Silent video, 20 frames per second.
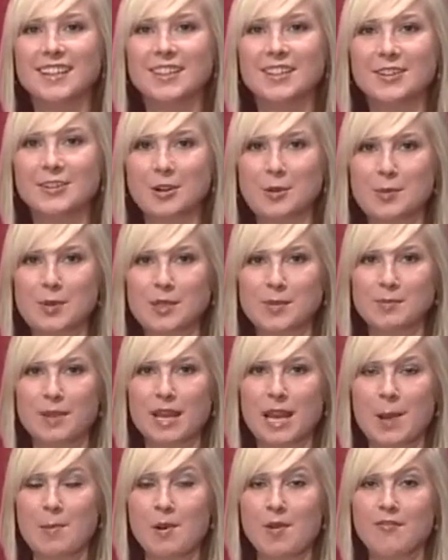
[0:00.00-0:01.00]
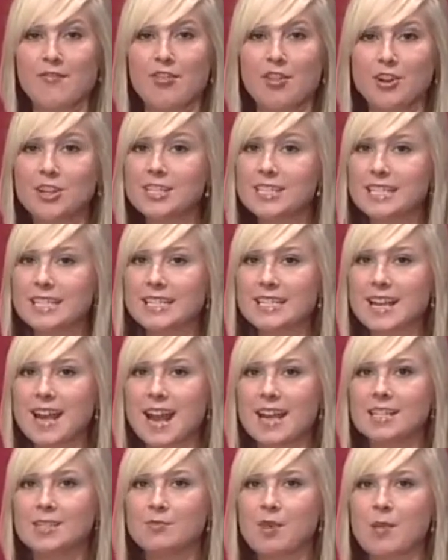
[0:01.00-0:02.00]
The group is made up of 13
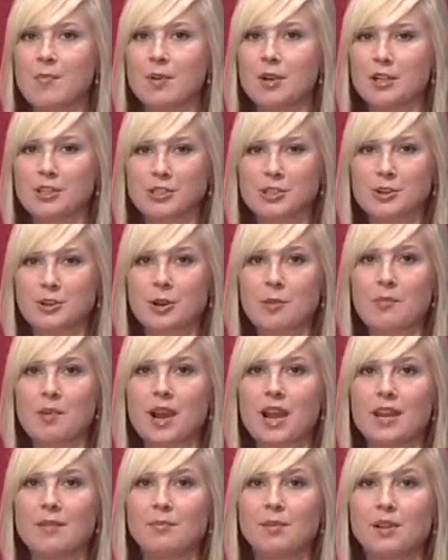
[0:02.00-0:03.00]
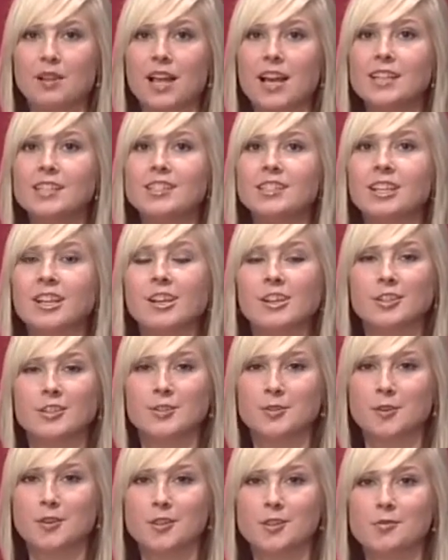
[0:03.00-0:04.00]
cast members who combine burlesque,
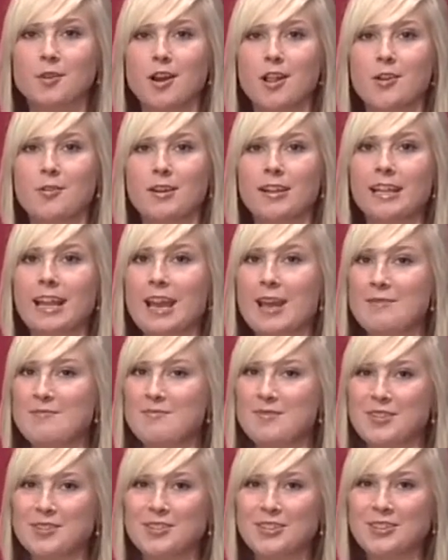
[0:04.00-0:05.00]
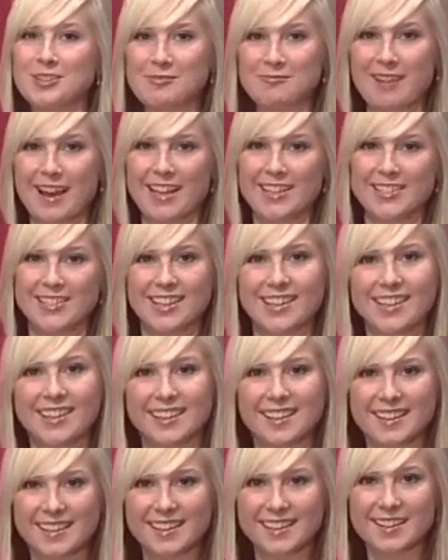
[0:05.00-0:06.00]
sword swallowing, and musical magic.
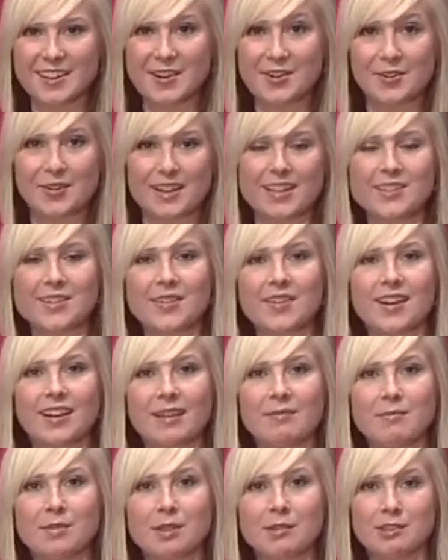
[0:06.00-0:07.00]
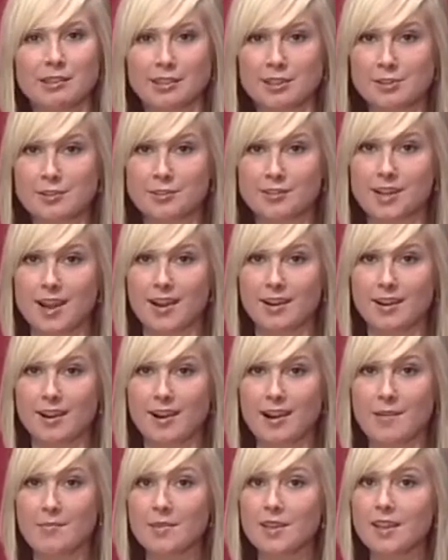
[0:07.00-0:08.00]
According to
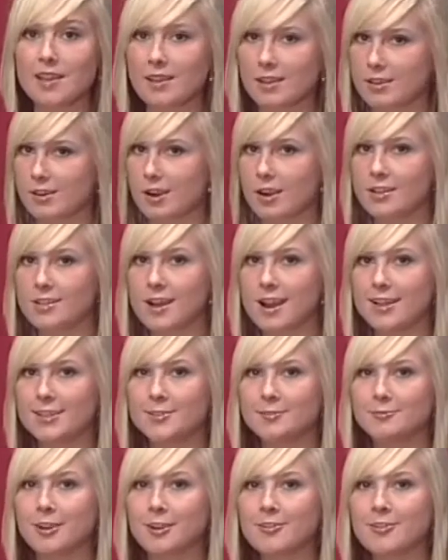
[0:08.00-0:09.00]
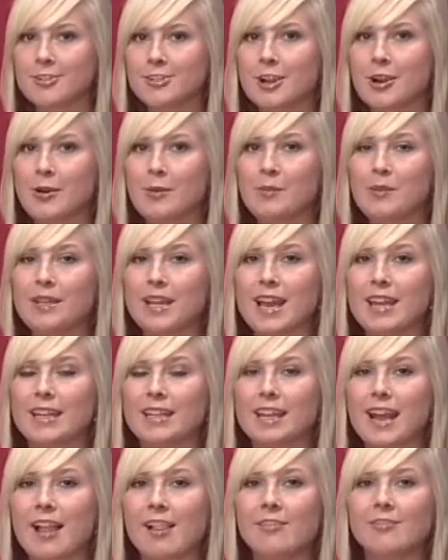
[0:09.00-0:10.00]
OregonMusicNews.com, Yard Dogs Roadshow began
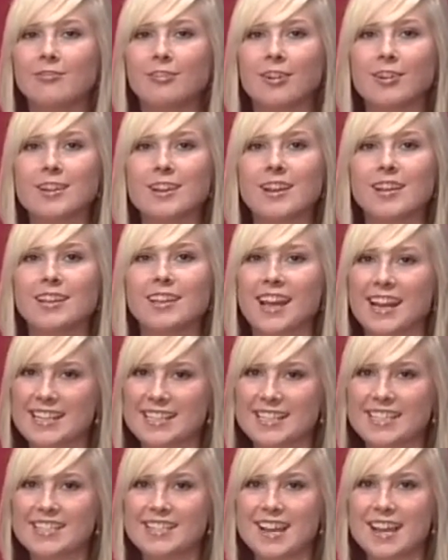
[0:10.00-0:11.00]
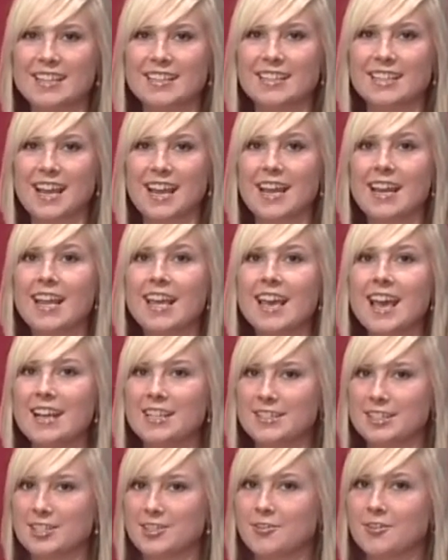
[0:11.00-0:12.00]
in California in 1998
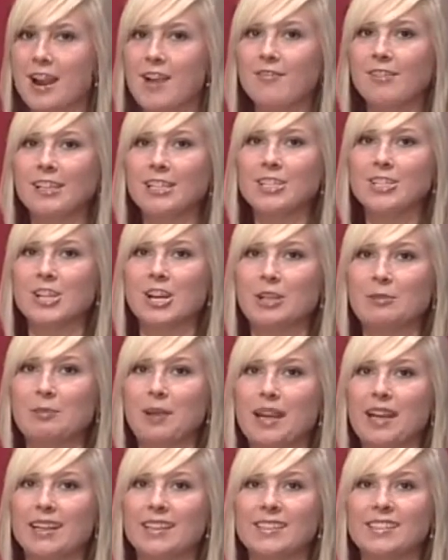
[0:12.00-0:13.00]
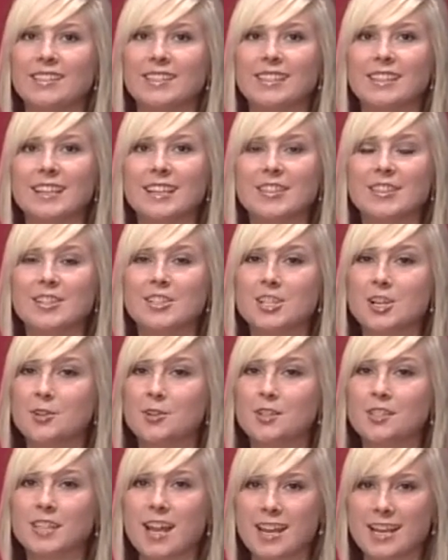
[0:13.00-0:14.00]
as the Traveling Jug Band. The
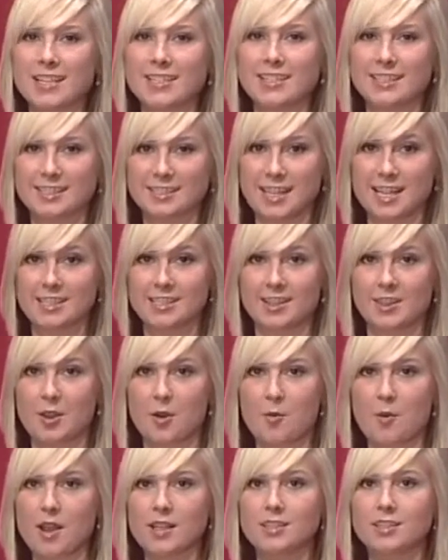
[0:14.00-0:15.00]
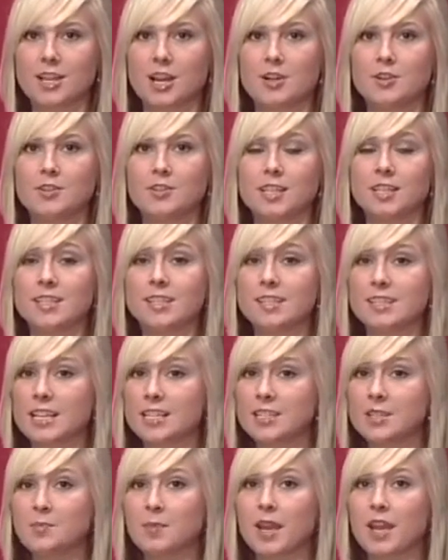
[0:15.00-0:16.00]
show's steady success on the West Coast has
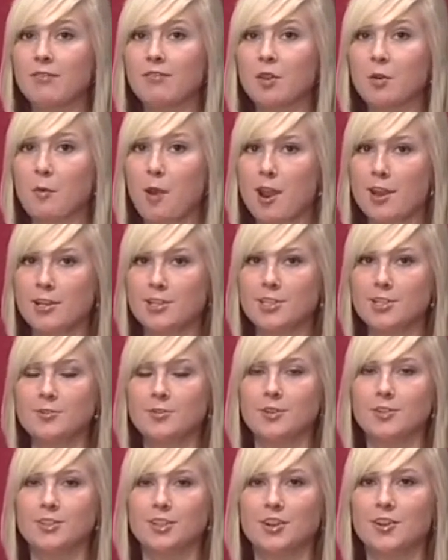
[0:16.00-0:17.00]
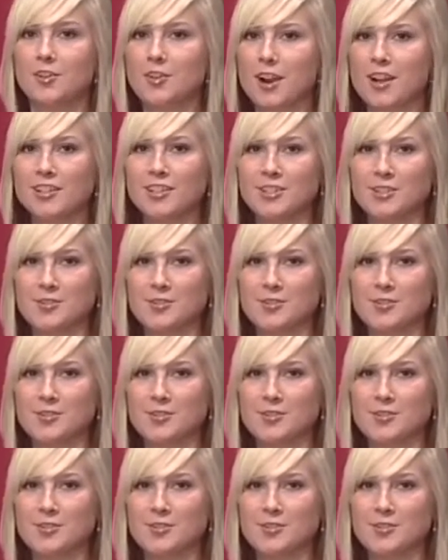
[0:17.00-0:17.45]
since paved the way to tours across